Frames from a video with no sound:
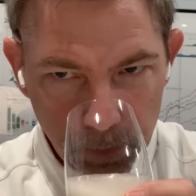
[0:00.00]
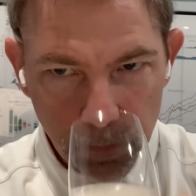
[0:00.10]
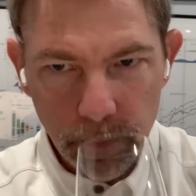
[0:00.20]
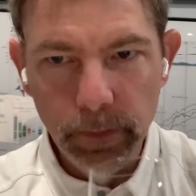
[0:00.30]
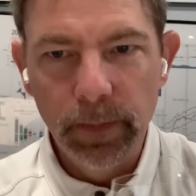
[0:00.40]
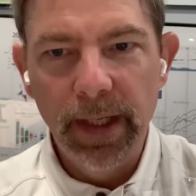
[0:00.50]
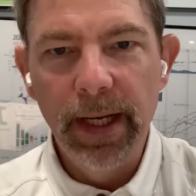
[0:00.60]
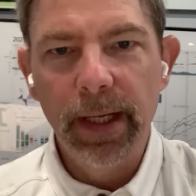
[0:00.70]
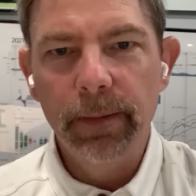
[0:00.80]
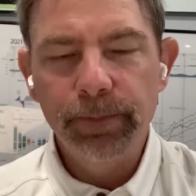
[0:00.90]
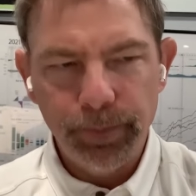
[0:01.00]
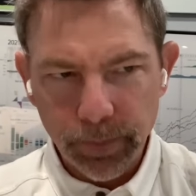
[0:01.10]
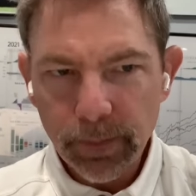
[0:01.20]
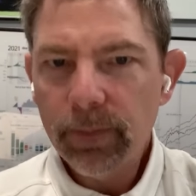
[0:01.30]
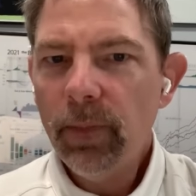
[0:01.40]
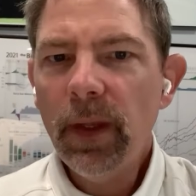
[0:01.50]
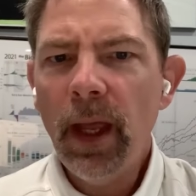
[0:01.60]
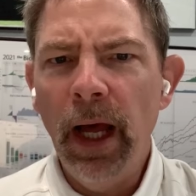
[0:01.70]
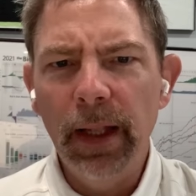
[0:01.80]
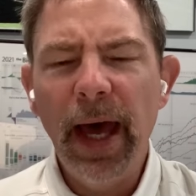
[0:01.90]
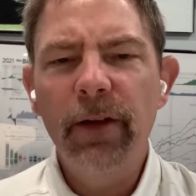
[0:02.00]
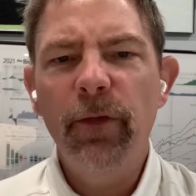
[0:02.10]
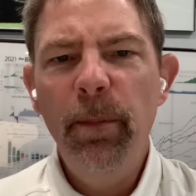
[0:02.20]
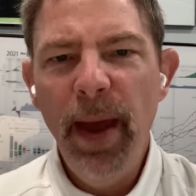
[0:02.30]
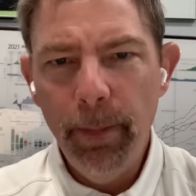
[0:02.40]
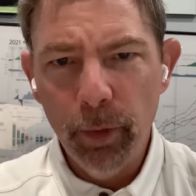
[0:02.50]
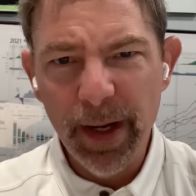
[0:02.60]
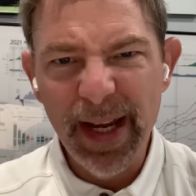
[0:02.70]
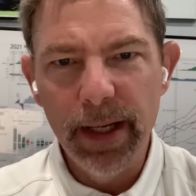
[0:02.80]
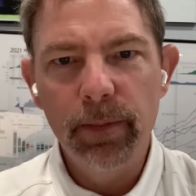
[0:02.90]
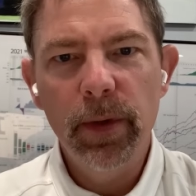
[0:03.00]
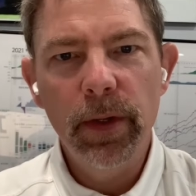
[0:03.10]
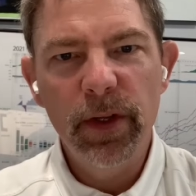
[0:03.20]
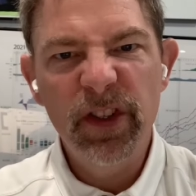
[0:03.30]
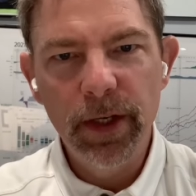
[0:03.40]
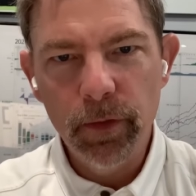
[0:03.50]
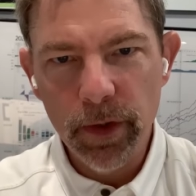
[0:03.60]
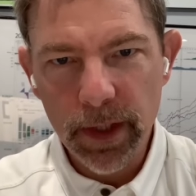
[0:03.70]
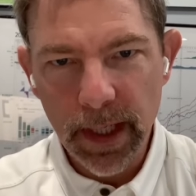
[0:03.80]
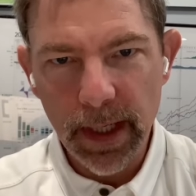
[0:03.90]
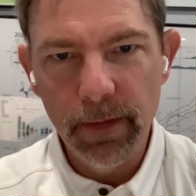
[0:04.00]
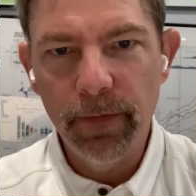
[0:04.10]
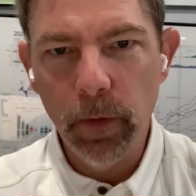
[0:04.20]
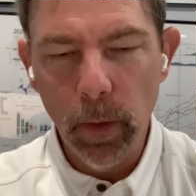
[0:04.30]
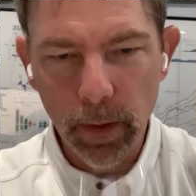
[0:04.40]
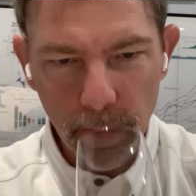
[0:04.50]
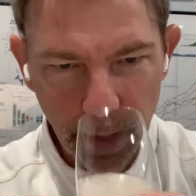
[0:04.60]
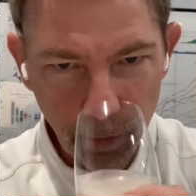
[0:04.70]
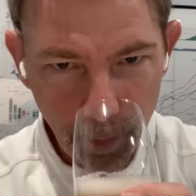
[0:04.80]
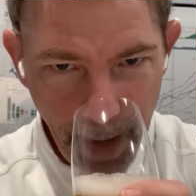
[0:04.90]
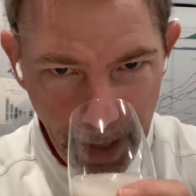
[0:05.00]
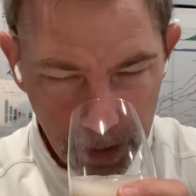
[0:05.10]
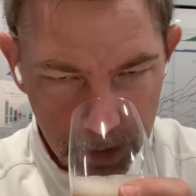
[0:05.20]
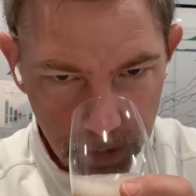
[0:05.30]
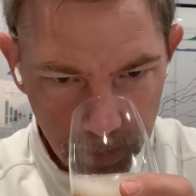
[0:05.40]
Getting a lot of peppery, citrusy, floral aromatics